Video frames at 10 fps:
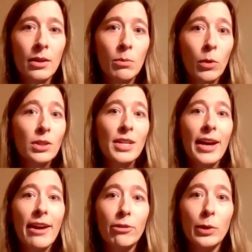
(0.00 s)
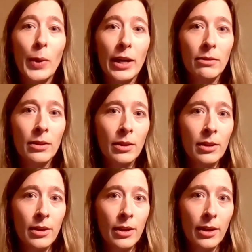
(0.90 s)
Models are everywhere,
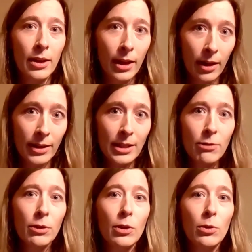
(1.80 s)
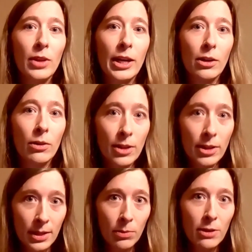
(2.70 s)
and even though they are a
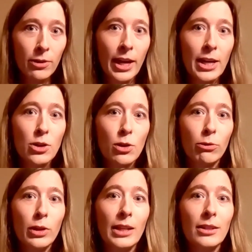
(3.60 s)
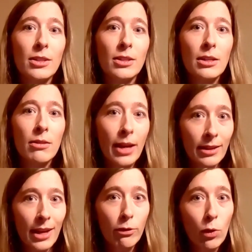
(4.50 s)
simplification of reality and
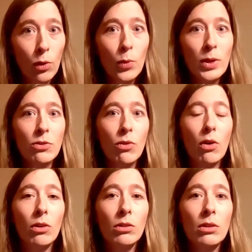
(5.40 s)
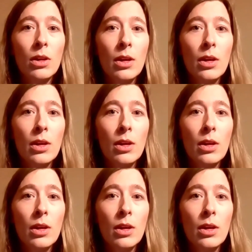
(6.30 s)
therefore always wrong,